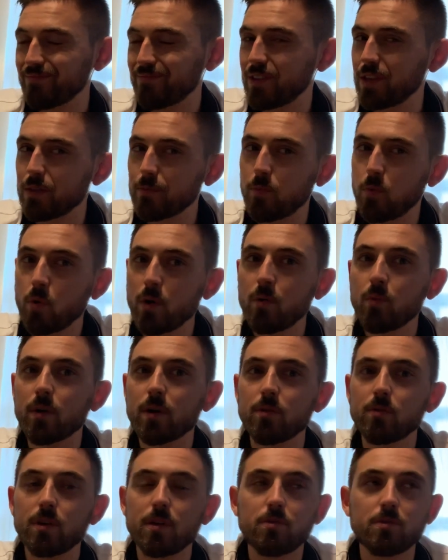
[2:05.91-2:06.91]
to the point
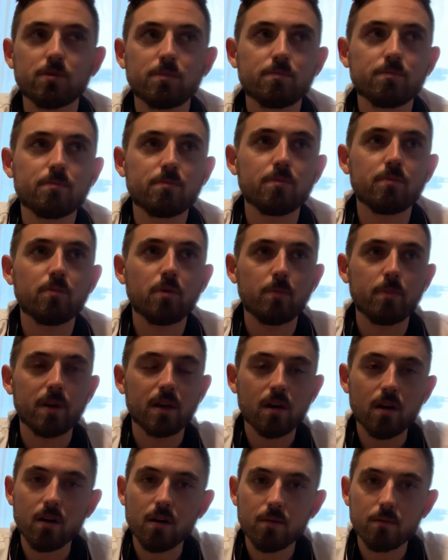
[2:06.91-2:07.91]
where it was would
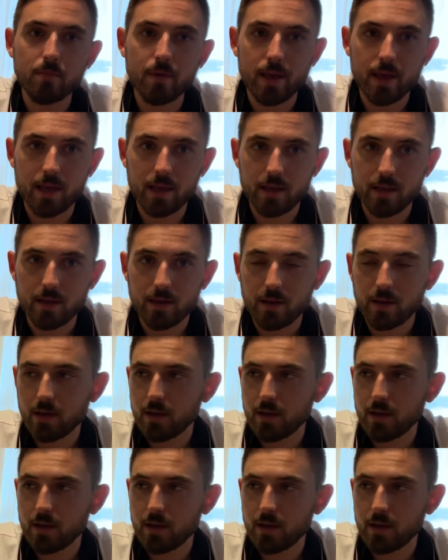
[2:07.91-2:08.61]
become a